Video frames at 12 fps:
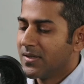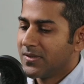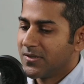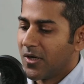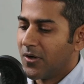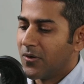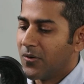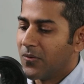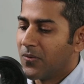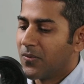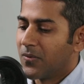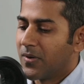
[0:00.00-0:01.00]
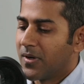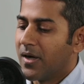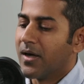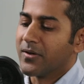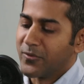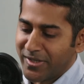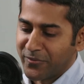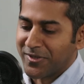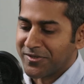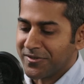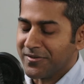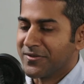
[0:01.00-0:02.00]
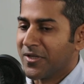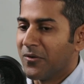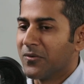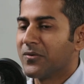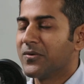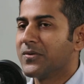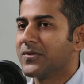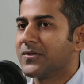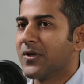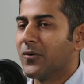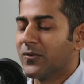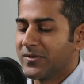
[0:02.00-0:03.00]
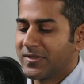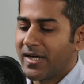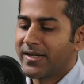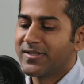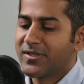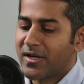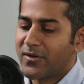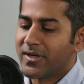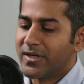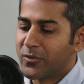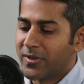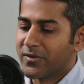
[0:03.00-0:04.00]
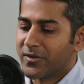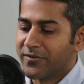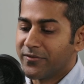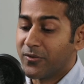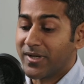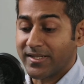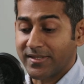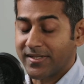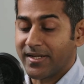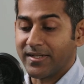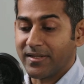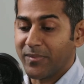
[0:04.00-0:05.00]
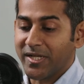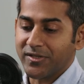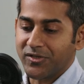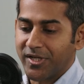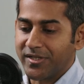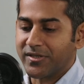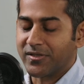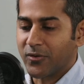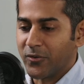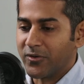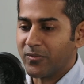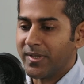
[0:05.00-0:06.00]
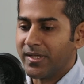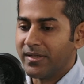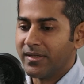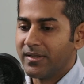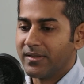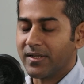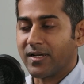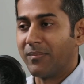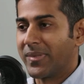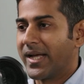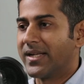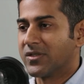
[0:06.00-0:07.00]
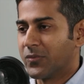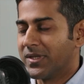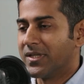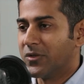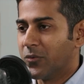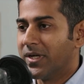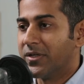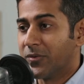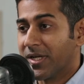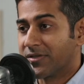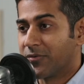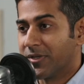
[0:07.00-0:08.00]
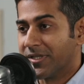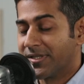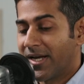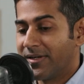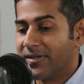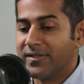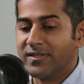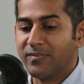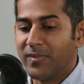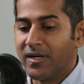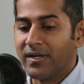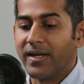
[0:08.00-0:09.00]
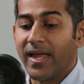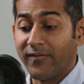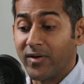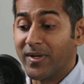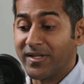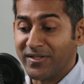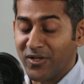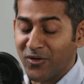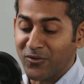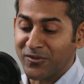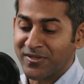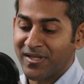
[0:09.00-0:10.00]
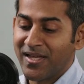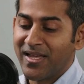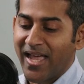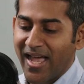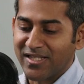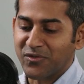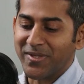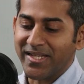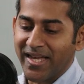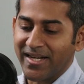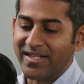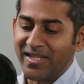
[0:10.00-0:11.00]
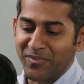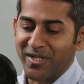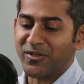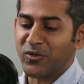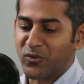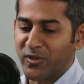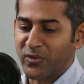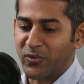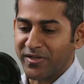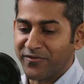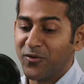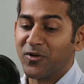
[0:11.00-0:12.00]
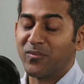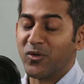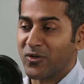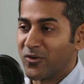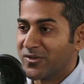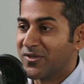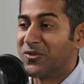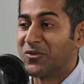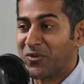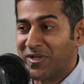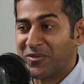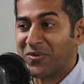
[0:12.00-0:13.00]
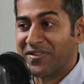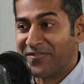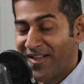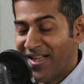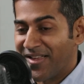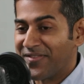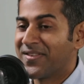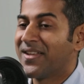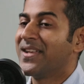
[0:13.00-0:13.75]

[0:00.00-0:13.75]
So, great question. So starting January 2024, as I said, the biggest change is going to be the compliance with the UL2-40 standards. But everybody knows, as we get deeper into 2024, more closer to 2025,